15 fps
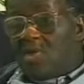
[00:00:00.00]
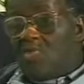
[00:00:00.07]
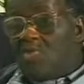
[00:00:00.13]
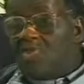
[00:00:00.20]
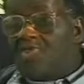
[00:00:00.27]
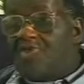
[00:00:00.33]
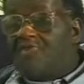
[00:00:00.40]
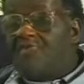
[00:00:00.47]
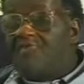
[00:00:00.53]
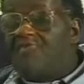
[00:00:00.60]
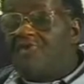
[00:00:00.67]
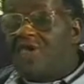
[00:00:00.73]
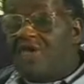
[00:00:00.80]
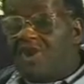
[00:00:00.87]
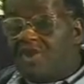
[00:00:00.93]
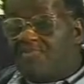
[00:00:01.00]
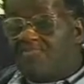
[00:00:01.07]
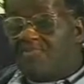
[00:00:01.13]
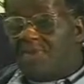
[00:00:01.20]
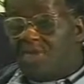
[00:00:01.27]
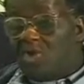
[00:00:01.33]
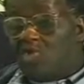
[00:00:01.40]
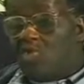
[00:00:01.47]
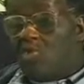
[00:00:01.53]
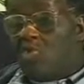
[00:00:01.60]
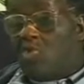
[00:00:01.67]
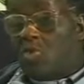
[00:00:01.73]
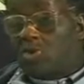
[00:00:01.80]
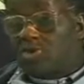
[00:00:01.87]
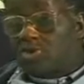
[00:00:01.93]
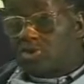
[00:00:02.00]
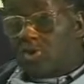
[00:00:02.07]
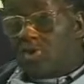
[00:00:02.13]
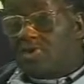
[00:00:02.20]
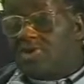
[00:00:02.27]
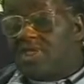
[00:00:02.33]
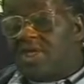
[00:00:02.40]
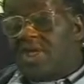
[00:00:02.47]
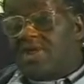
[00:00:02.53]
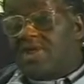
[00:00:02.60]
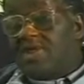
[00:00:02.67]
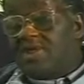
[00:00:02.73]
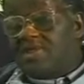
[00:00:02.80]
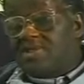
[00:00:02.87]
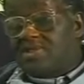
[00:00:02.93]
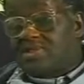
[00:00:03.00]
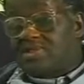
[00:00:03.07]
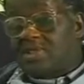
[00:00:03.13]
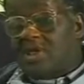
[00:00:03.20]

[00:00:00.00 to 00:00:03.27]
with very big hoods on their heads